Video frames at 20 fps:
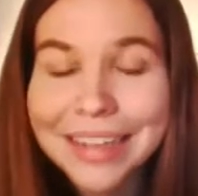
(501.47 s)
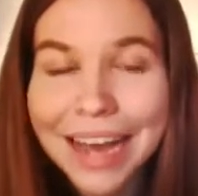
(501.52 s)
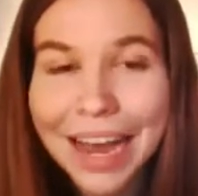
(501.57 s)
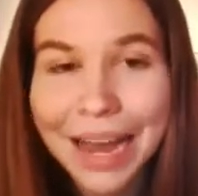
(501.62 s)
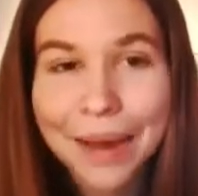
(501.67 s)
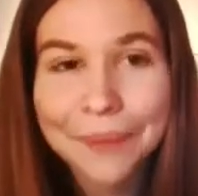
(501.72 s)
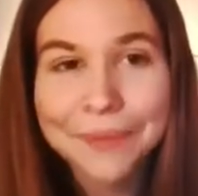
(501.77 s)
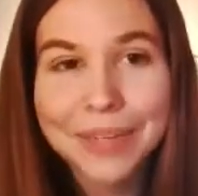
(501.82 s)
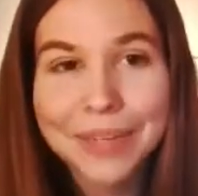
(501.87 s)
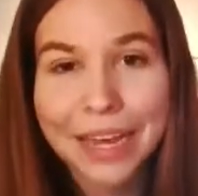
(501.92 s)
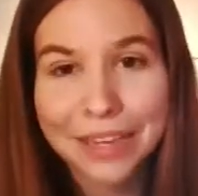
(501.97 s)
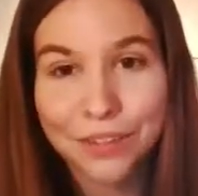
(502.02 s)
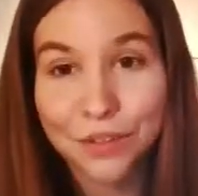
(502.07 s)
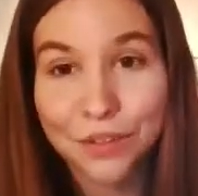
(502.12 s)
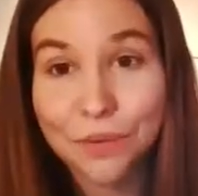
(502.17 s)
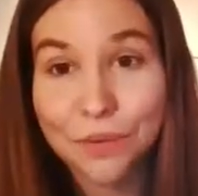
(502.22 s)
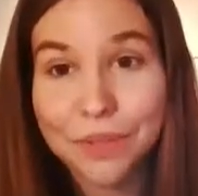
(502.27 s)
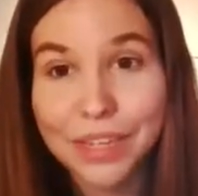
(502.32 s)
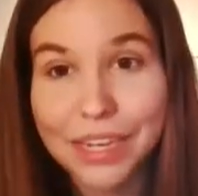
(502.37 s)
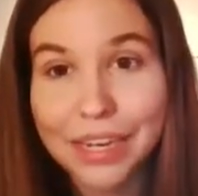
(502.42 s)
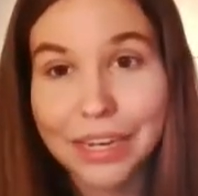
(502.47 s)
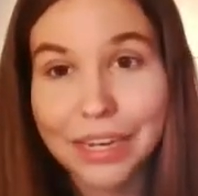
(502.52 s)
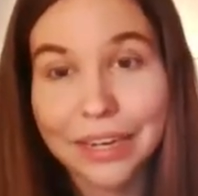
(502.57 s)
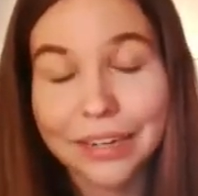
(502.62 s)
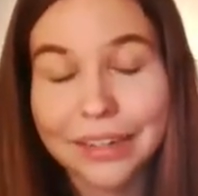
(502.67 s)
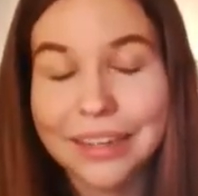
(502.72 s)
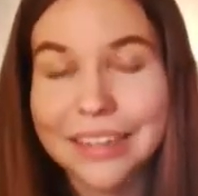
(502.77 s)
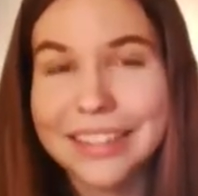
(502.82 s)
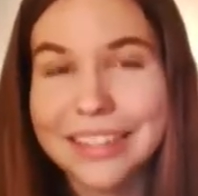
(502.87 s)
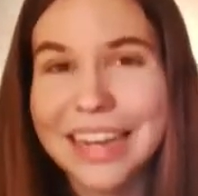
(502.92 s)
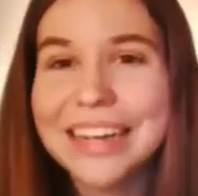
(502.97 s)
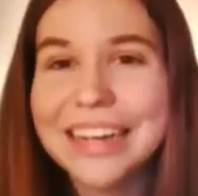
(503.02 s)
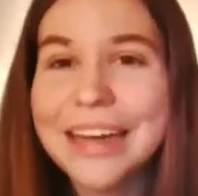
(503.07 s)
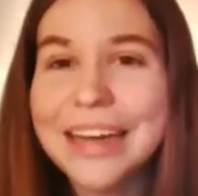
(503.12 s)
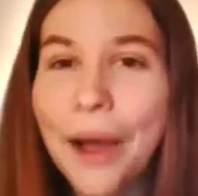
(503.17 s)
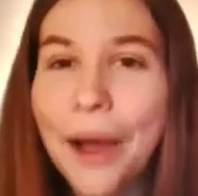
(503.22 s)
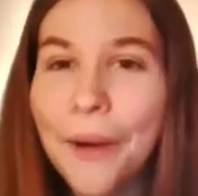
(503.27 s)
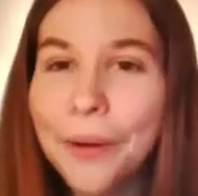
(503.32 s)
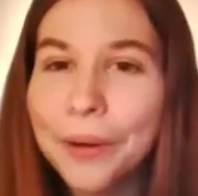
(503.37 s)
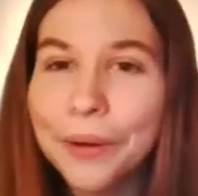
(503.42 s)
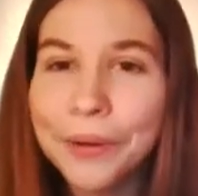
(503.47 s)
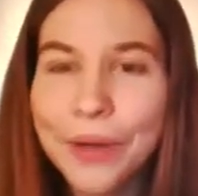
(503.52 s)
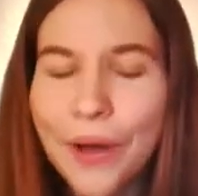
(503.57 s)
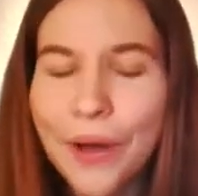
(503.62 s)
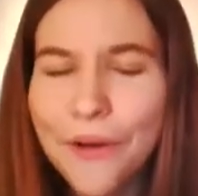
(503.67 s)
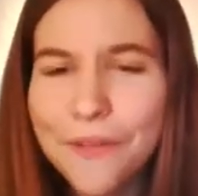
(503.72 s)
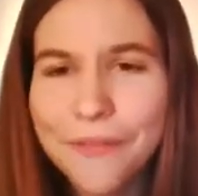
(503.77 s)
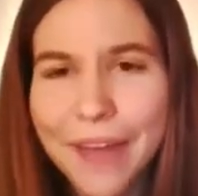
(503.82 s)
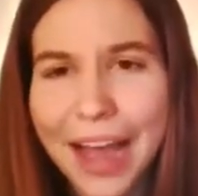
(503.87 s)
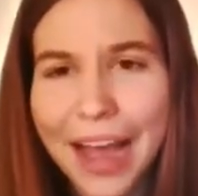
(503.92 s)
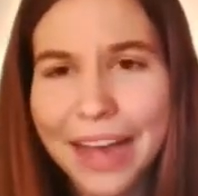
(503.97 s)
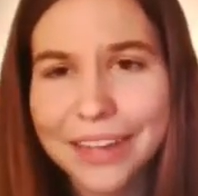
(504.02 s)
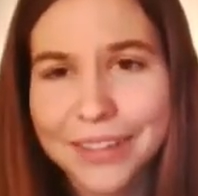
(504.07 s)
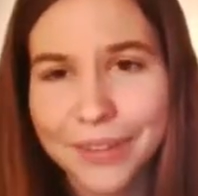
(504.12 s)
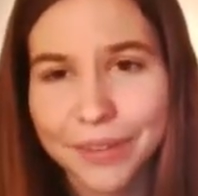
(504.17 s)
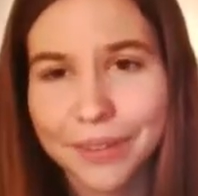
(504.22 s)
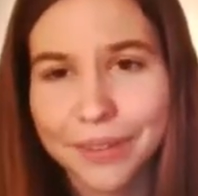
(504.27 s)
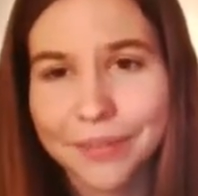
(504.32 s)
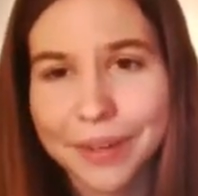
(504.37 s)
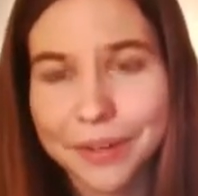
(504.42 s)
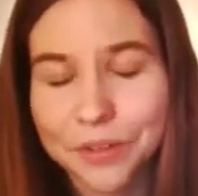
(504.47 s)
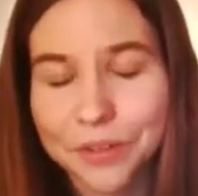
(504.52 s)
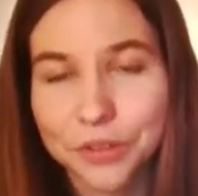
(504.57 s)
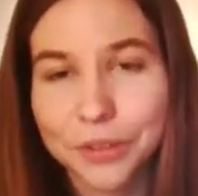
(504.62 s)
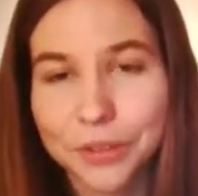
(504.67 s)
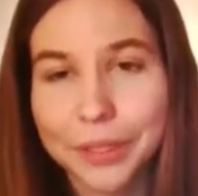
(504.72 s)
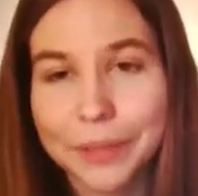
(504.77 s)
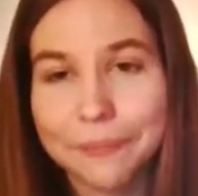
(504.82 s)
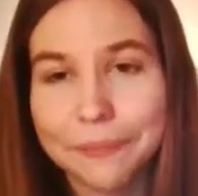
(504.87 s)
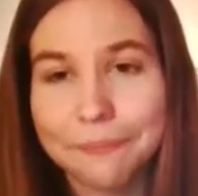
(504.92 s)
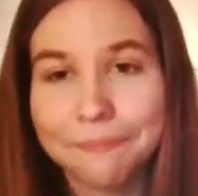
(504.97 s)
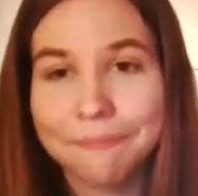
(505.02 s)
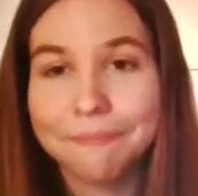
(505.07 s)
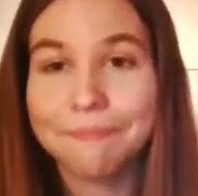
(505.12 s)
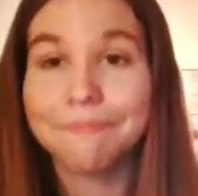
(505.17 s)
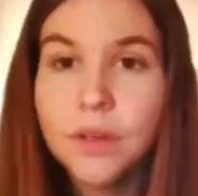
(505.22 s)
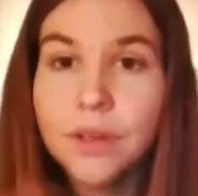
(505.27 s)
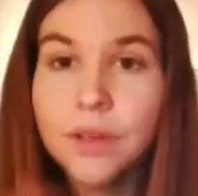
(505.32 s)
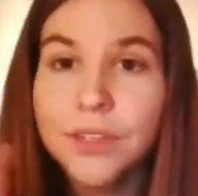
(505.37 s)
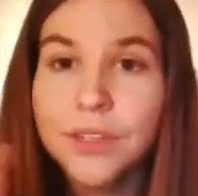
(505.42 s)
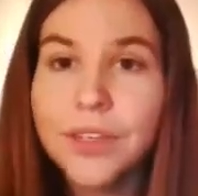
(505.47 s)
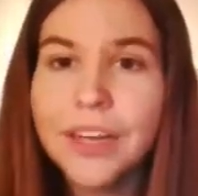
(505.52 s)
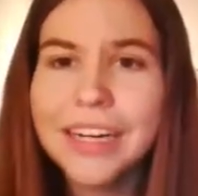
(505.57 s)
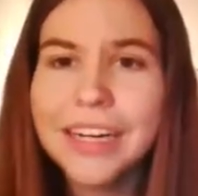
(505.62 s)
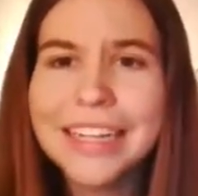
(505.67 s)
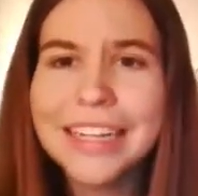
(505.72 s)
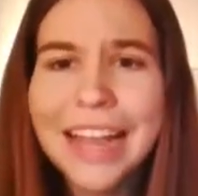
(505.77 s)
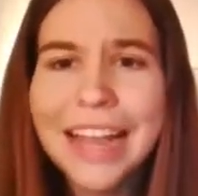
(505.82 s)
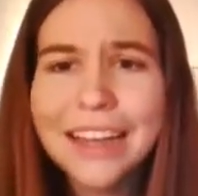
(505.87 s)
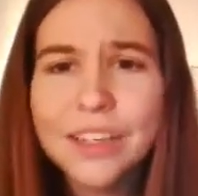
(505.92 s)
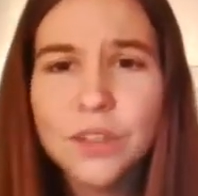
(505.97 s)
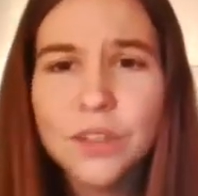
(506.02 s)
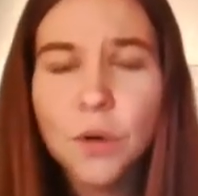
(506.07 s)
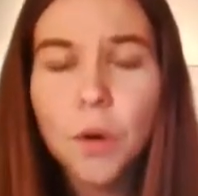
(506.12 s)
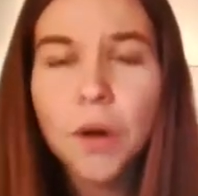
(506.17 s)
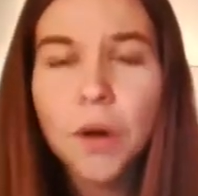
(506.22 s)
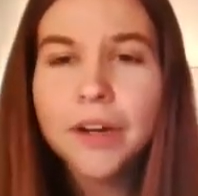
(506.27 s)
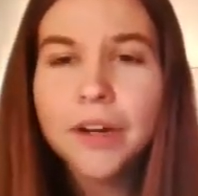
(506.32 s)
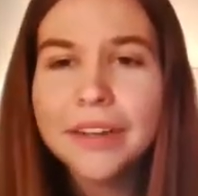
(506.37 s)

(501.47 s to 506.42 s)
times as you need, because I know it'll go faster eventually. So the next chord